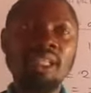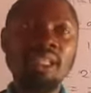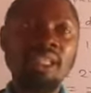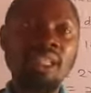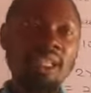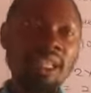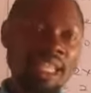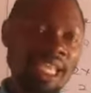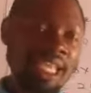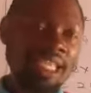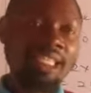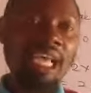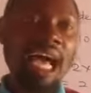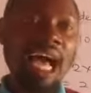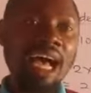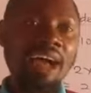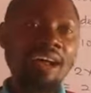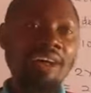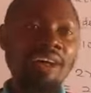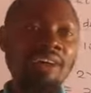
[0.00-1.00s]

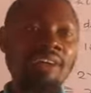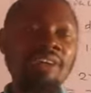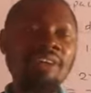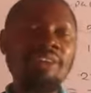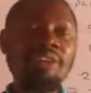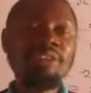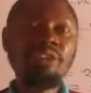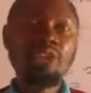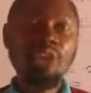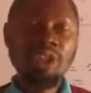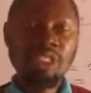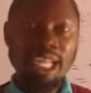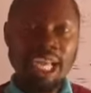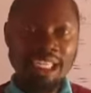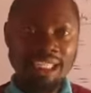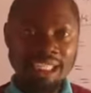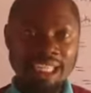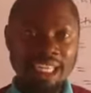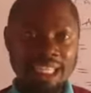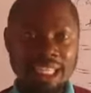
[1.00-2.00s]
liter to
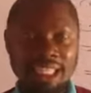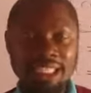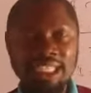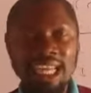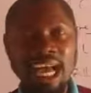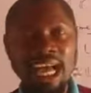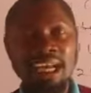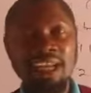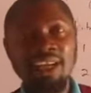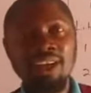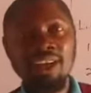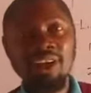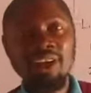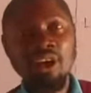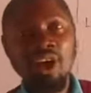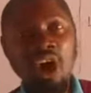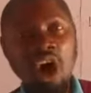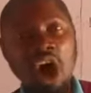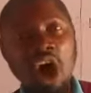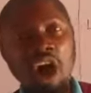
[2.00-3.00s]
deciliter,
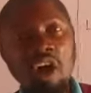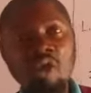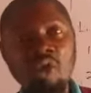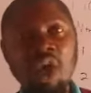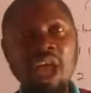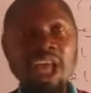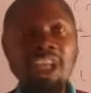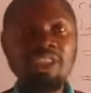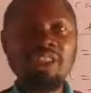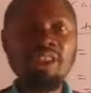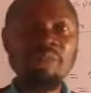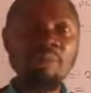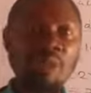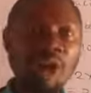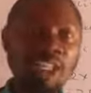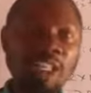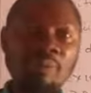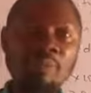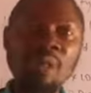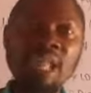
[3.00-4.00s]
always
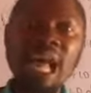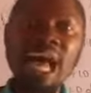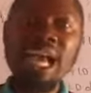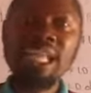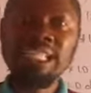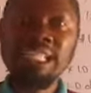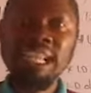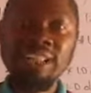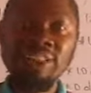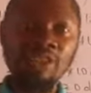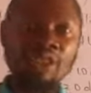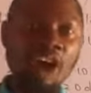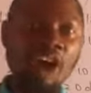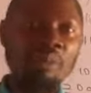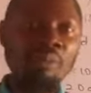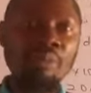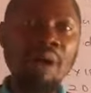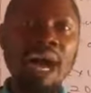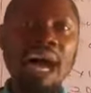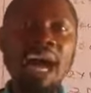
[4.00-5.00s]
multiply the
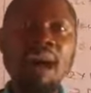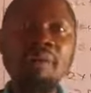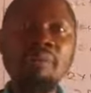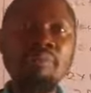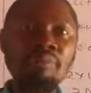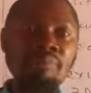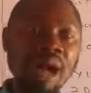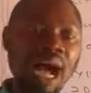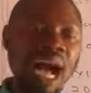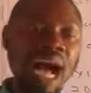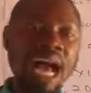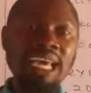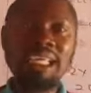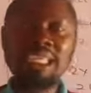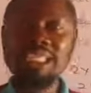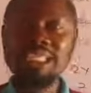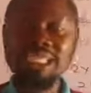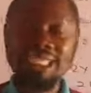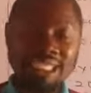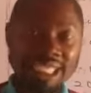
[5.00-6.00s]
number
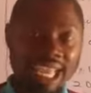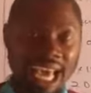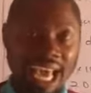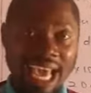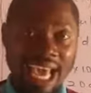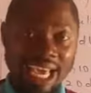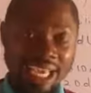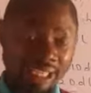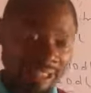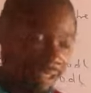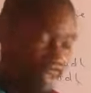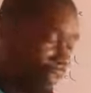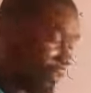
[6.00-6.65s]
by 10.